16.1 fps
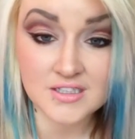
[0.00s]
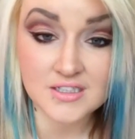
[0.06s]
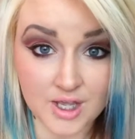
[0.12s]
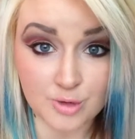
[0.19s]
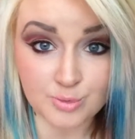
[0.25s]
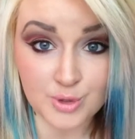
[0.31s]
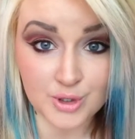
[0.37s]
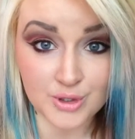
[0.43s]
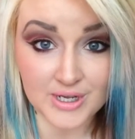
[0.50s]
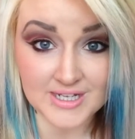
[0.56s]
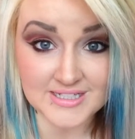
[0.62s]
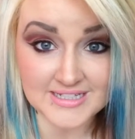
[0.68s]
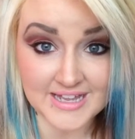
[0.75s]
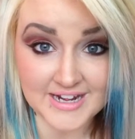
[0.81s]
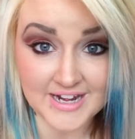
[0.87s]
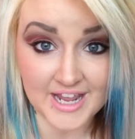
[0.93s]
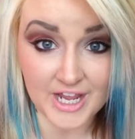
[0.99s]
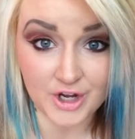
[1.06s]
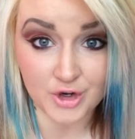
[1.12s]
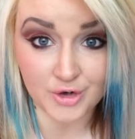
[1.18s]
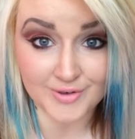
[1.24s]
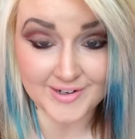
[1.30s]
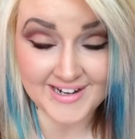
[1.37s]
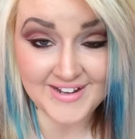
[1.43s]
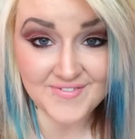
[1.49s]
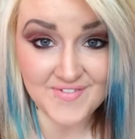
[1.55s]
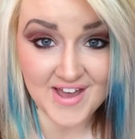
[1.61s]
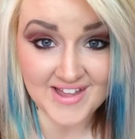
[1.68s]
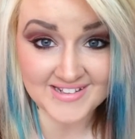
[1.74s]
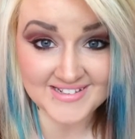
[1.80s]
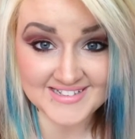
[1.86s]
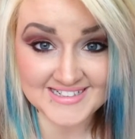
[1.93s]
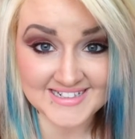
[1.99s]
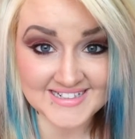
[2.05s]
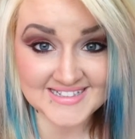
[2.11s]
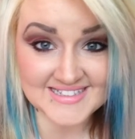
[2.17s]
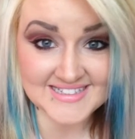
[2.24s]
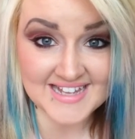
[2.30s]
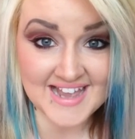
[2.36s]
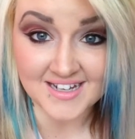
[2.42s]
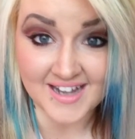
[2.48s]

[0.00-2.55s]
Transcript: Hope you guys had a great Valentine's Day.